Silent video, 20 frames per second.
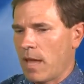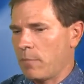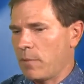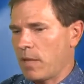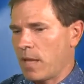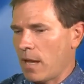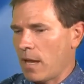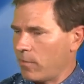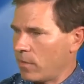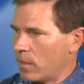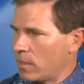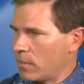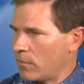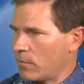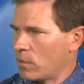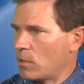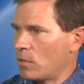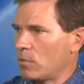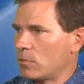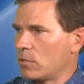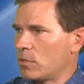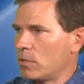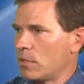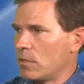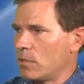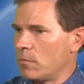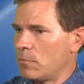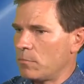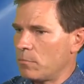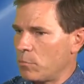be having a
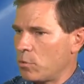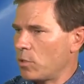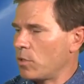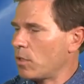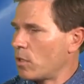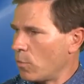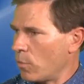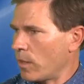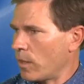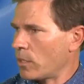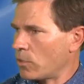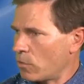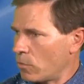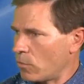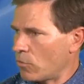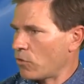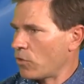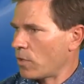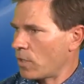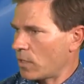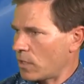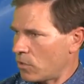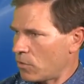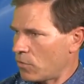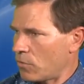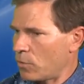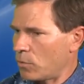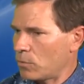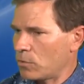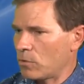difficulty going into a circuit
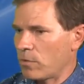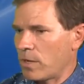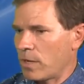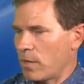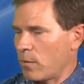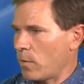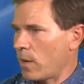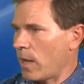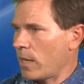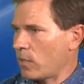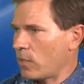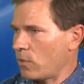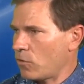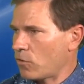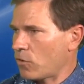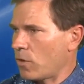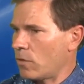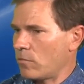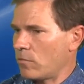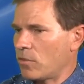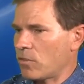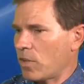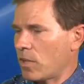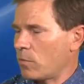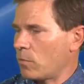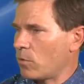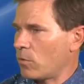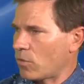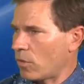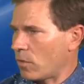that's filled already. Well, how do you solve this?
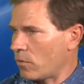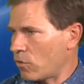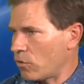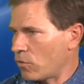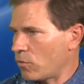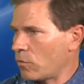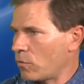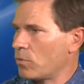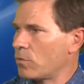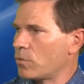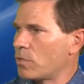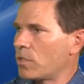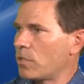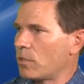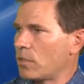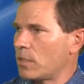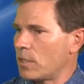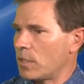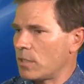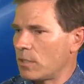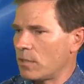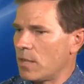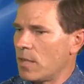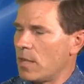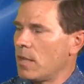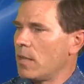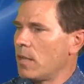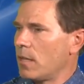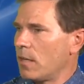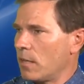How do we solve this with the utility
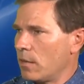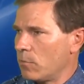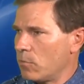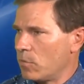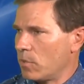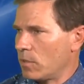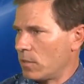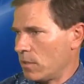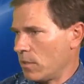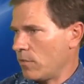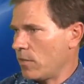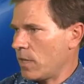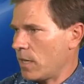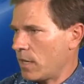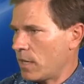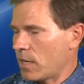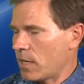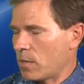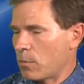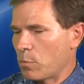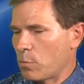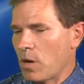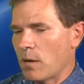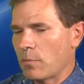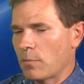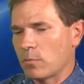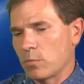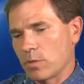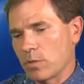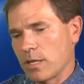and alleviate any kind of
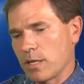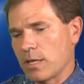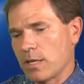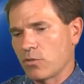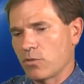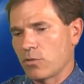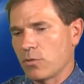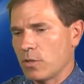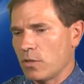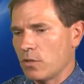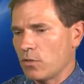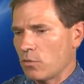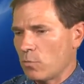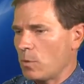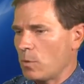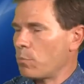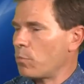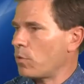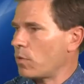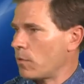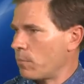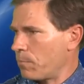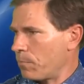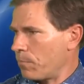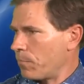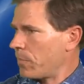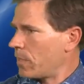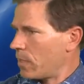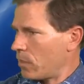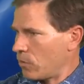problem? Well, the answer is we put
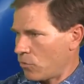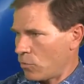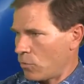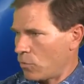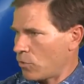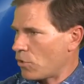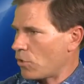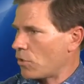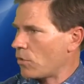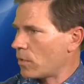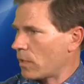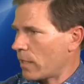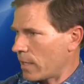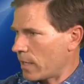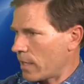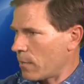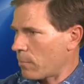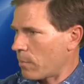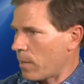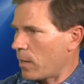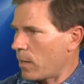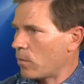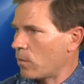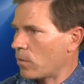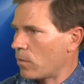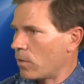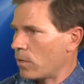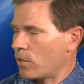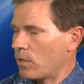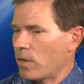a storage unit like
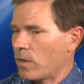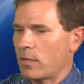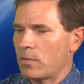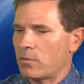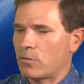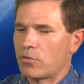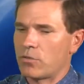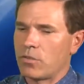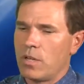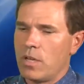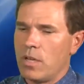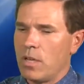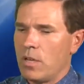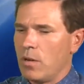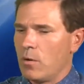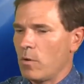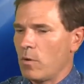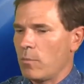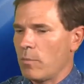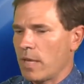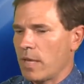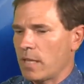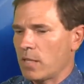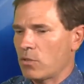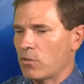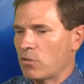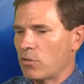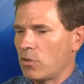Empower on your house. We make it